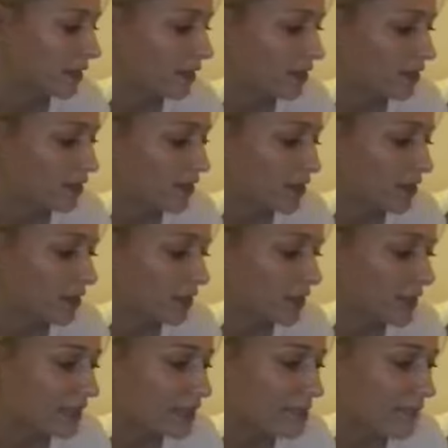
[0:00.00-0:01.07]
She took a
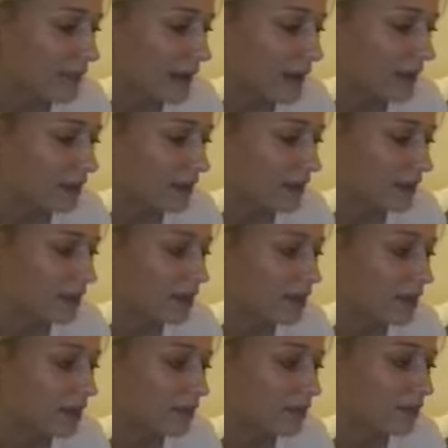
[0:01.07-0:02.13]
deep breath and
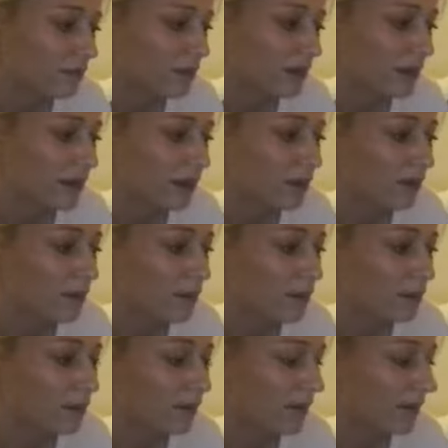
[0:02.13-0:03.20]
dug the rock out of her
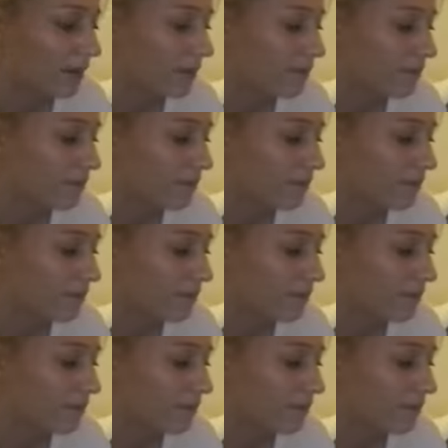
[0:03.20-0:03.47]
pocket.